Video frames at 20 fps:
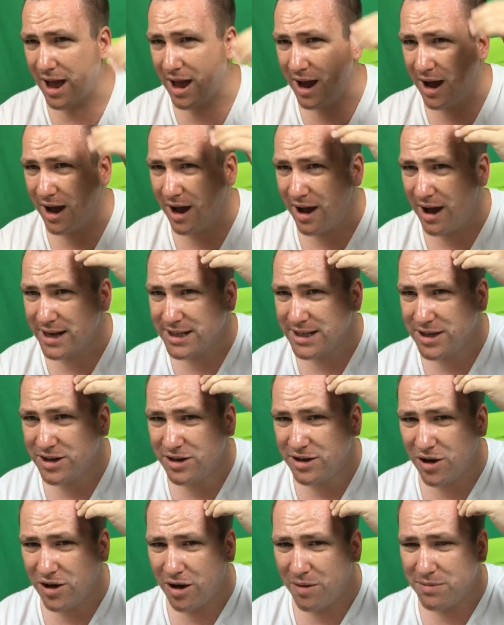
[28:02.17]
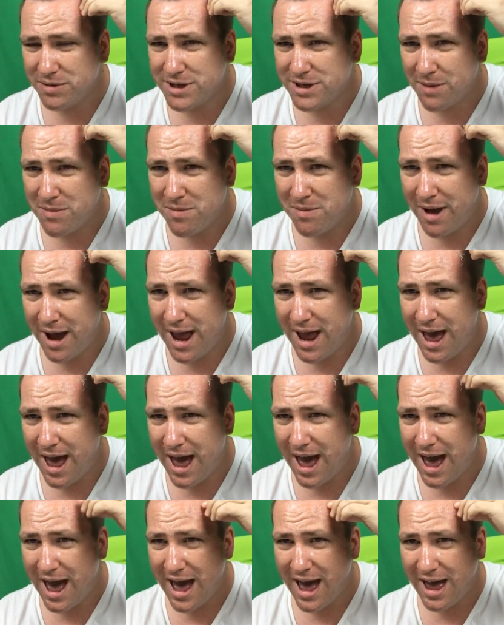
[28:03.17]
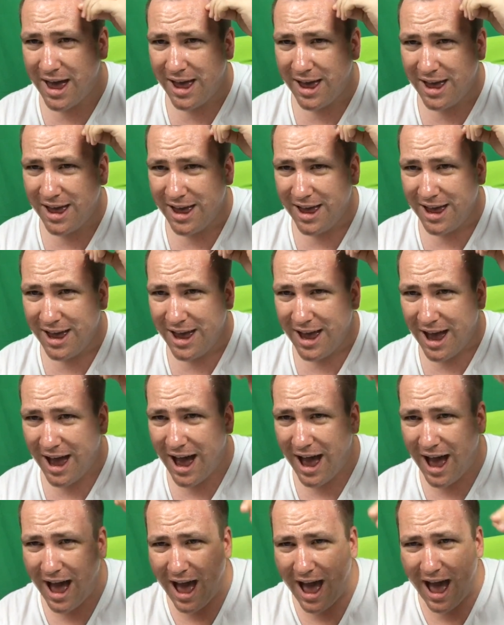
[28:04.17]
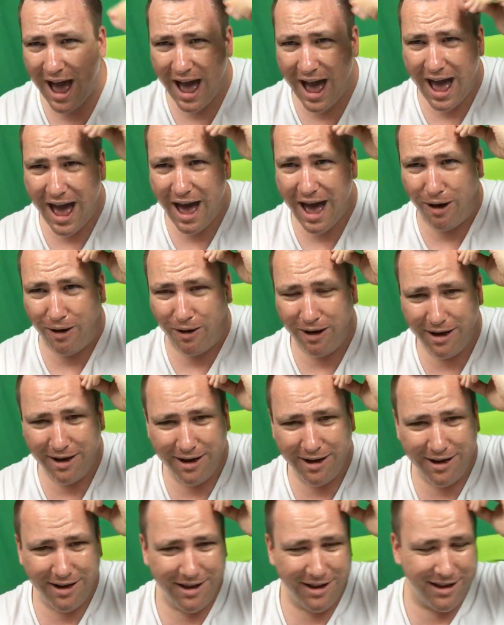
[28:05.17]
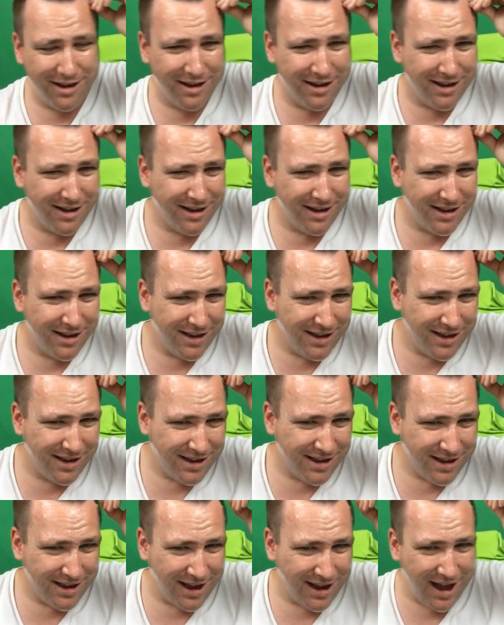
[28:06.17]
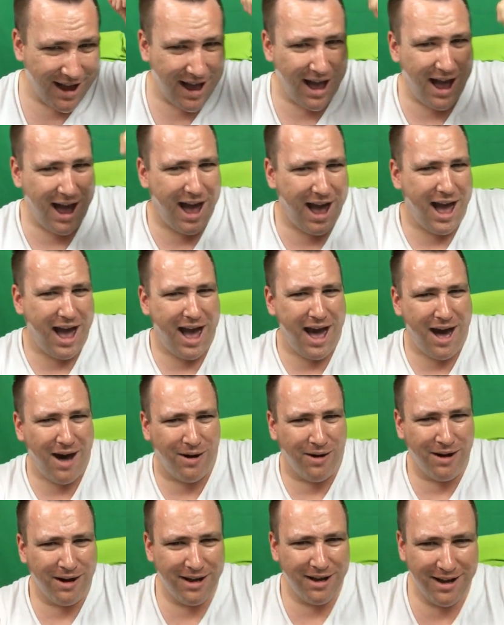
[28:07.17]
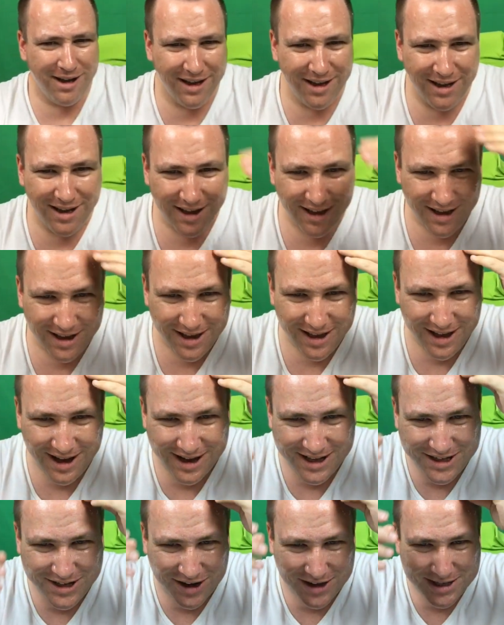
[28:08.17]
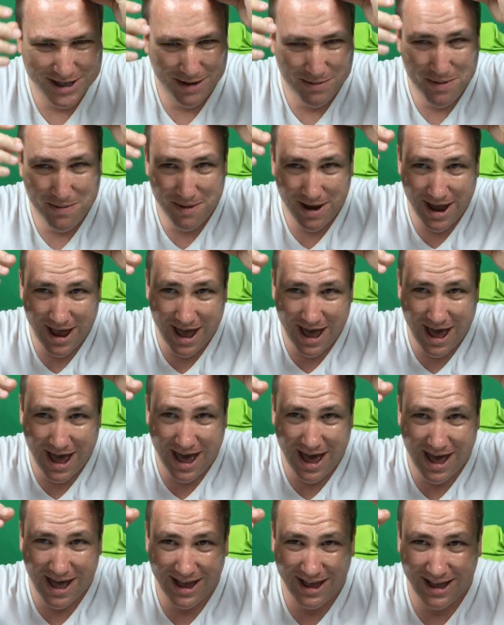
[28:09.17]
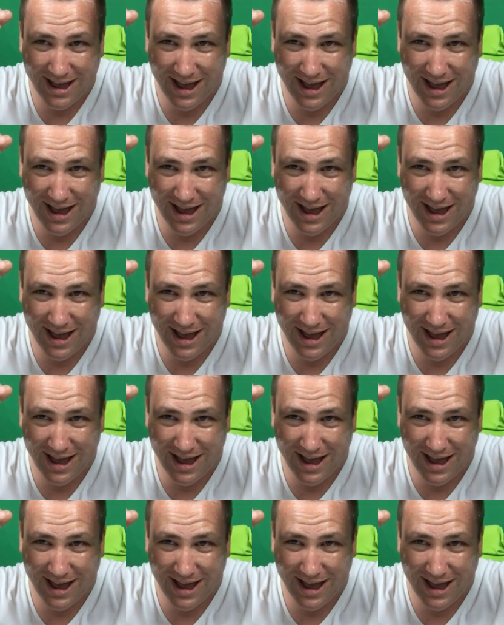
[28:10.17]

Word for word: Oh, it's got some of my hair. Ow! Ow! It's got some of my hair.